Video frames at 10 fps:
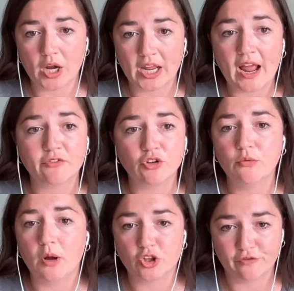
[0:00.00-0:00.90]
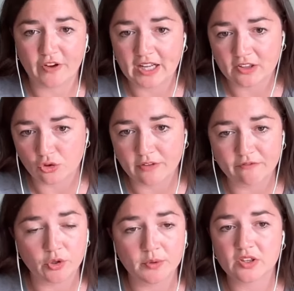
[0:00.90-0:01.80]
after you watched a financial
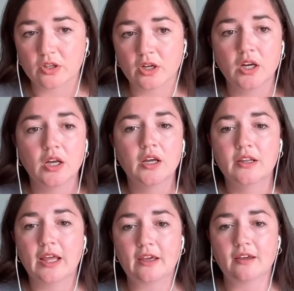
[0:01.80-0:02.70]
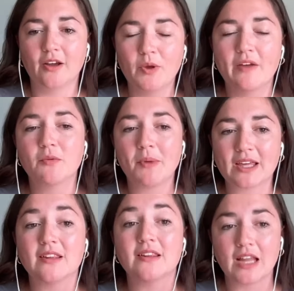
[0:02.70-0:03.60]
influencer. Like we have to make a
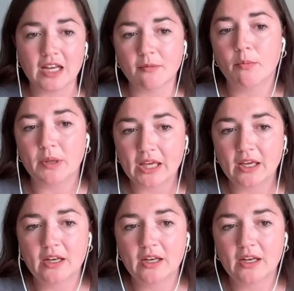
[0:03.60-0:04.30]
sustainable plan.